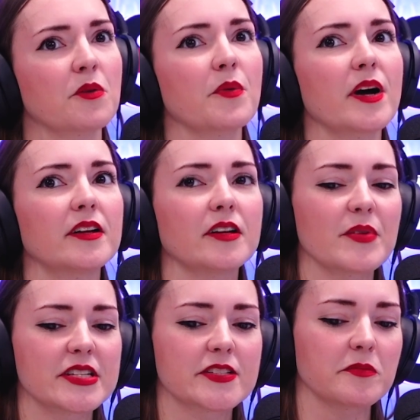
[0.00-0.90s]
Well, I
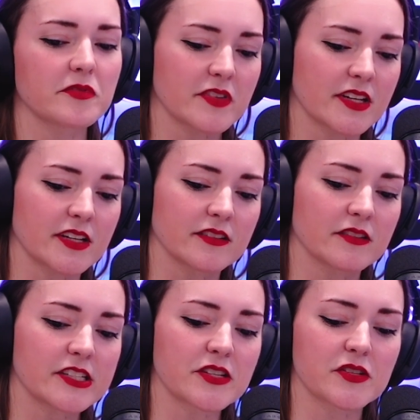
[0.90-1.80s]
mean, some of it,
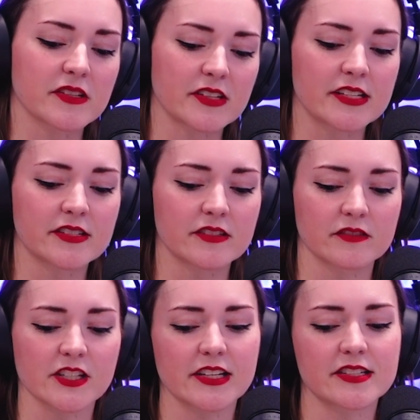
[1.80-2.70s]

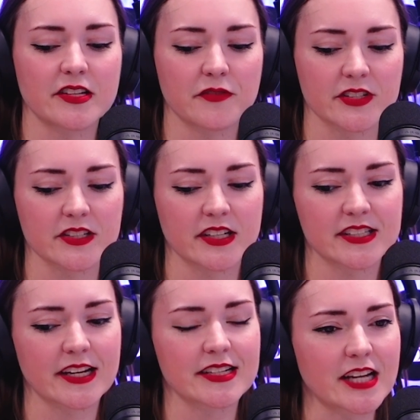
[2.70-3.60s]
there's differences. I
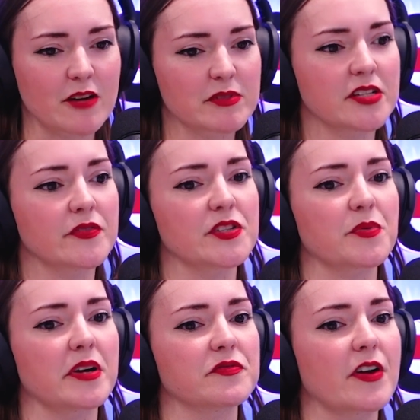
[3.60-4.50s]
say adaptive is
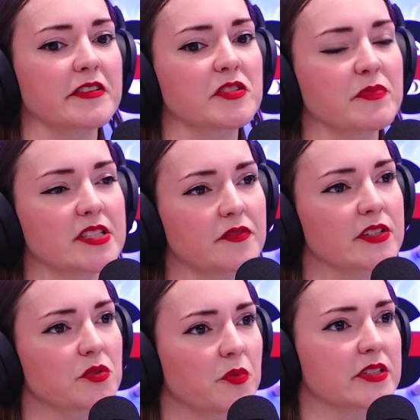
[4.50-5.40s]
where it's very specific
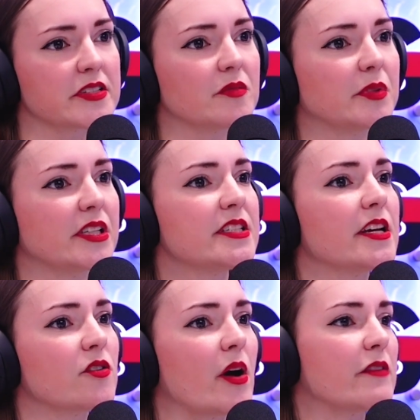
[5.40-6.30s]
to one disability
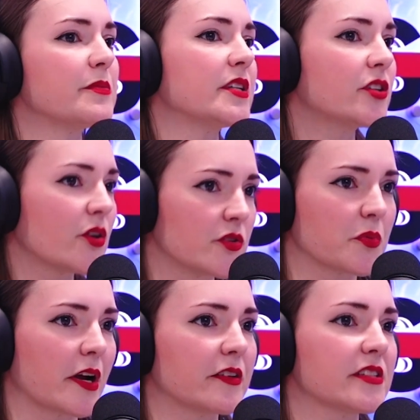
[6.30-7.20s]
and not everybody could
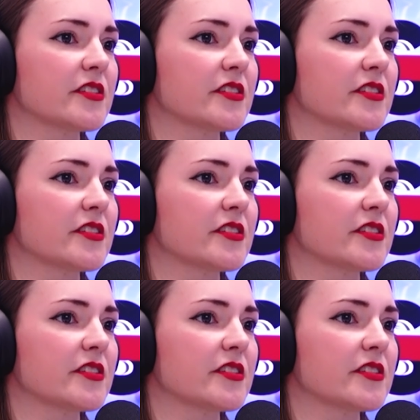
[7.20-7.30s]
wear it.